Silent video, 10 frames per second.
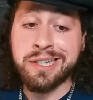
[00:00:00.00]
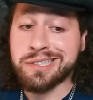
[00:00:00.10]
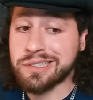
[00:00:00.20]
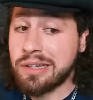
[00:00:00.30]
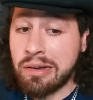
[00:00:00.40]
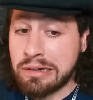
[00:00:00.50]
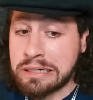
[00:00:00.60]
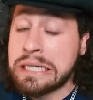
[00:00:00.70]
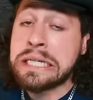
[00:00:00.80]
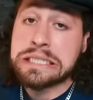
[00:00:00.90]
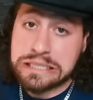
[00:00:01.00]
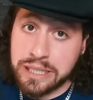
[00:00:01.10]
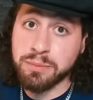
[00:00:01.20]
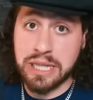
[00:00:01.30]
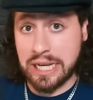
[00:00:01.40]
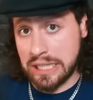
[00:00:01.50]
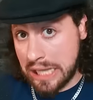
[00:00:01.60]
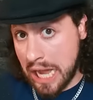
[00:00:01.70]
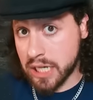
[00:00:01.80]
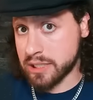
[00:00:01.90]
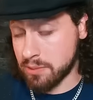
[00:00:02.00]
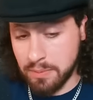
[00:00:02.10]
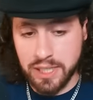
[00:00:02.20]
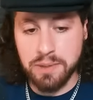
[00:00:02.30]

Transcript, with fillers: Song seems like a lock to me.